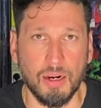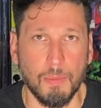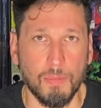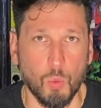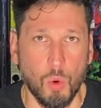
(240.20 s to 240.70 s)

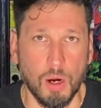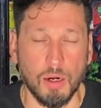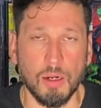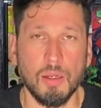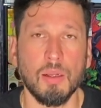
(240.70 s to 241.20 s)

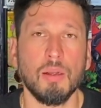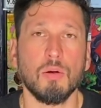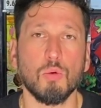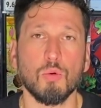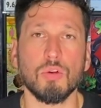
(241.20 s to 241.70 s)
#1,
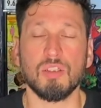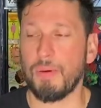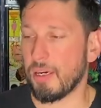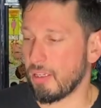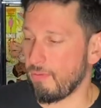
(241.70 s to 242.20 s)

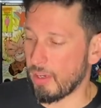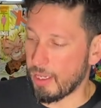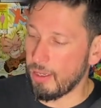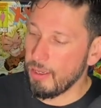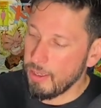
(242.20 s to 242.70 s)

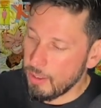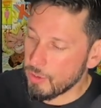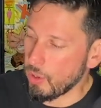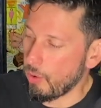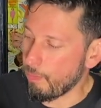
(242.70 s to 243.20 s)
respectively.
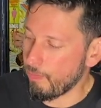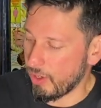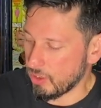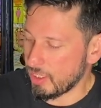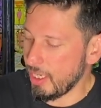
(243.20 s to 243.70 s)
So
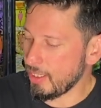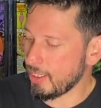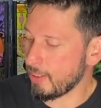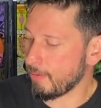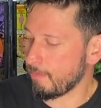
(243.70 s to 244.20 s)
there's
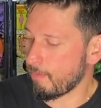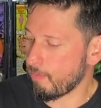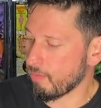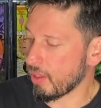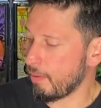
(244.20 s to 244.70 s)
this
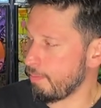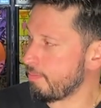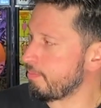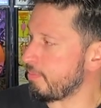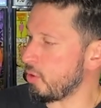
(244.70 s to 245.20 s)

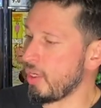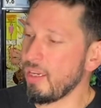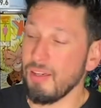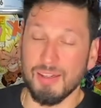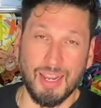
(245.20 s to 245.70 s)

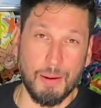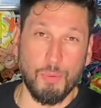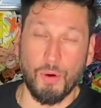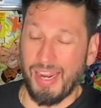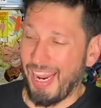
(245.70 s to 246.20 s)
beauty,
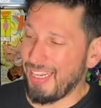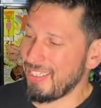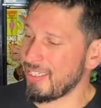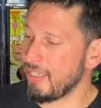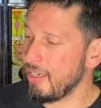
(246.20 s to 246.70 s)

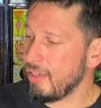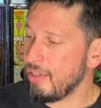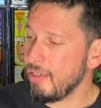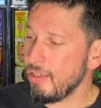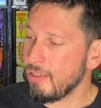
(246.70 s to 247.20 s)
9.8.
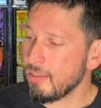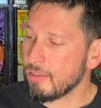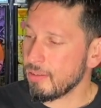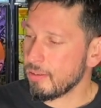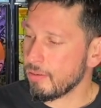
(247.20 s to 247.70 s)
All
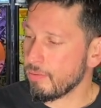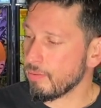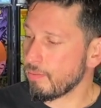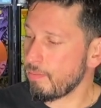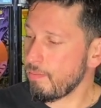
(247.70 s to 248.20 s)

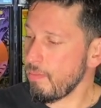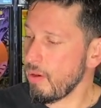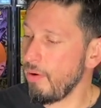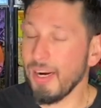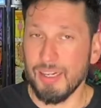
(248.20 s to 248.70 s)

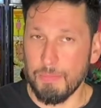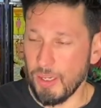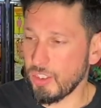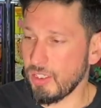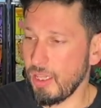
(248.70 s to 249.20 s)
right, I did
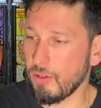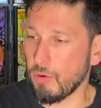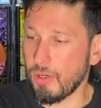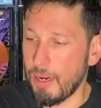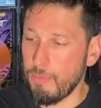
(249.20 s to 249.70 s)
mention that they're
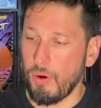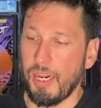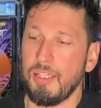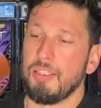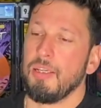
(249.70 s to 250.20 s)
all
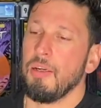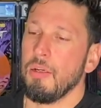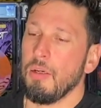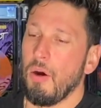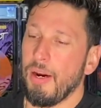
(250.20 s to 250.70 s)
9.8s.
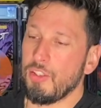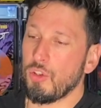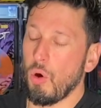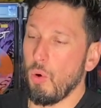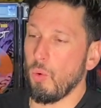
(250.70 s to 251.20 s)
All right,
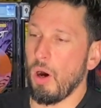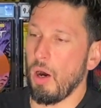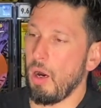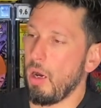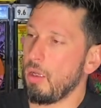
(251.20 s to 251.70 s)
so
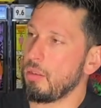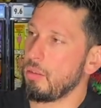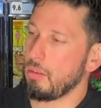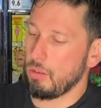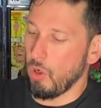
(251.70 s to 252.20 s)

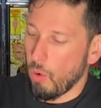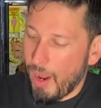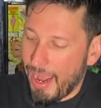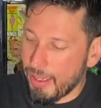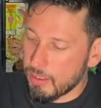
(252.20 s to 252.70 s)

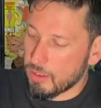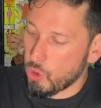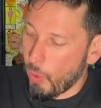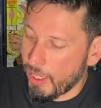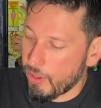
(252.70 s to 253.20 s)

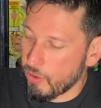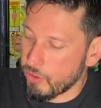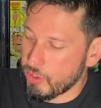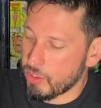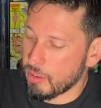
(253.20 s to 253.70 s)
20
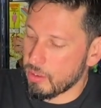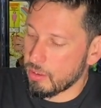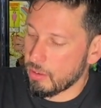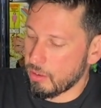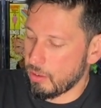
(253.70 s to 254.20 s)
years
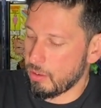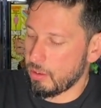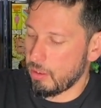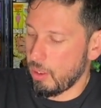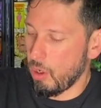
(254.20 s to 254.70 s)

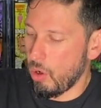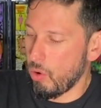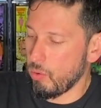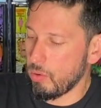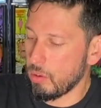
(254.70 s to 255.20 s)
ago,